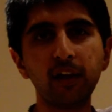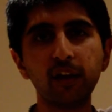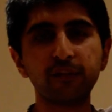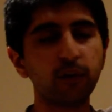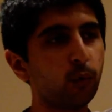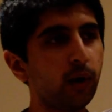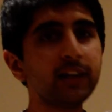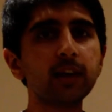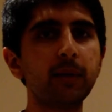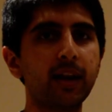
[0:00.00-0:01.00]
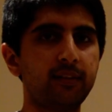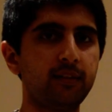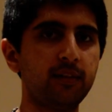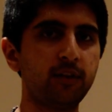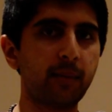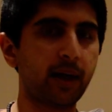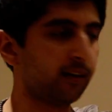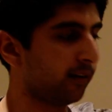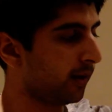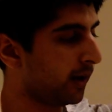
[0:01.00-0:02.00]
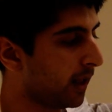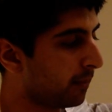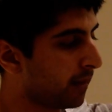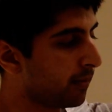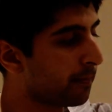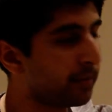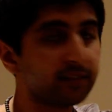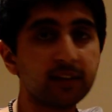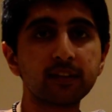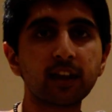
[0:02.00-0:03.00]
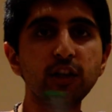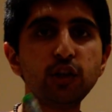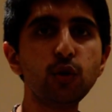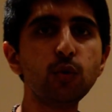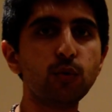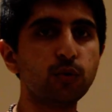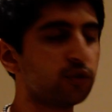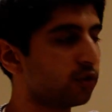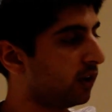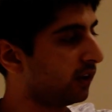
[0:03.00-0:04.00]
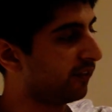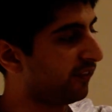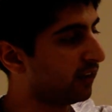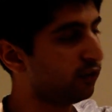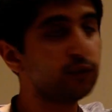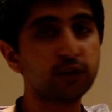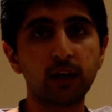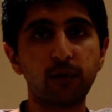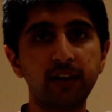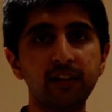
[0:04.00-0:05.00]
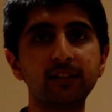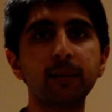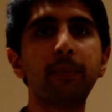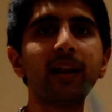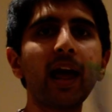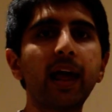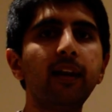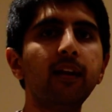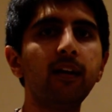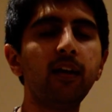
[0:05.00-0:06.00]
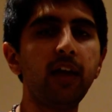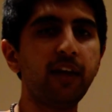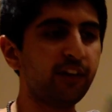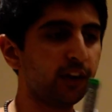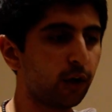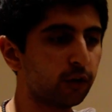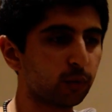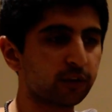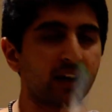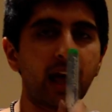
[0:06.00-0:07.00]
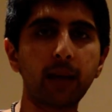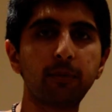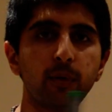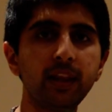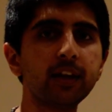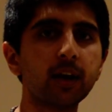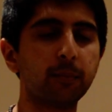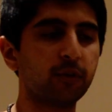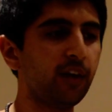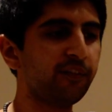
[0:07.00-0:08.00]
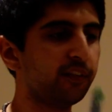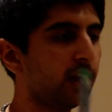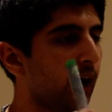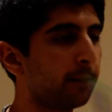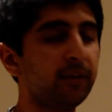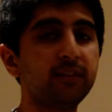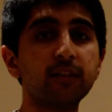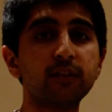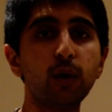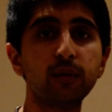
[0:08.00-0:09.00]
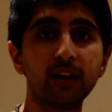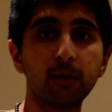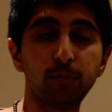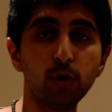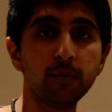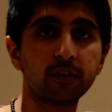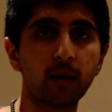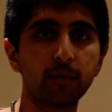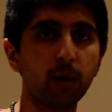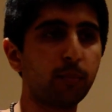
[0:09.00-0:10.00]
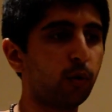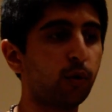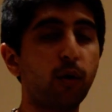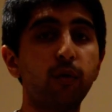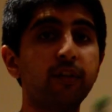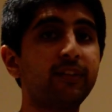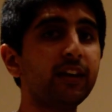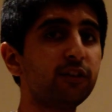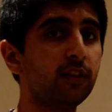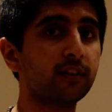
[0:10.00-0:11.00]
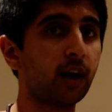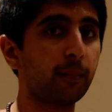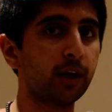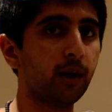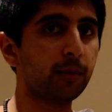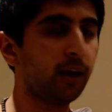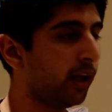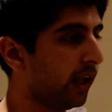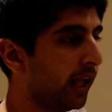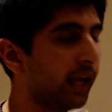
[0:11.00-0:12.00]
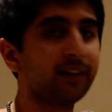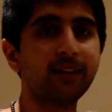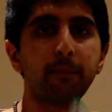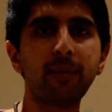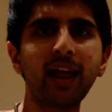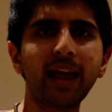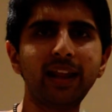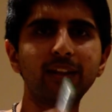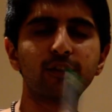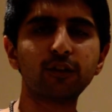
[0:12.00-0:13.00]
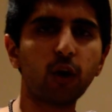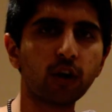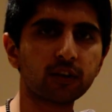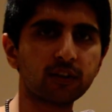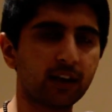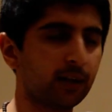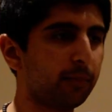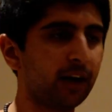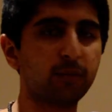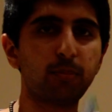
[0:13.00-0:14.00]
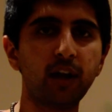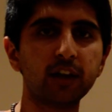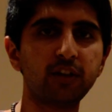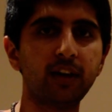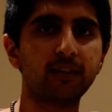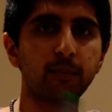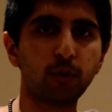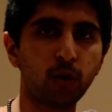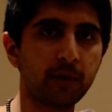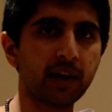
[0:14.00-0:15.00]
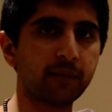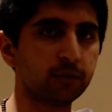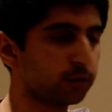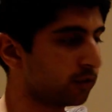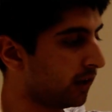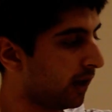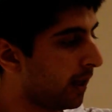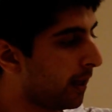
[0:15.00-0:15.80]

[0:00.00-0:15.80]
For income elasticity demand, maybe a business can use the figures you generated to plan if it knows what's going to happen with income. So if a business knows that a boom is coming up or a recession is coming up, it can then plan its stocks, it can plan its production, its employment levels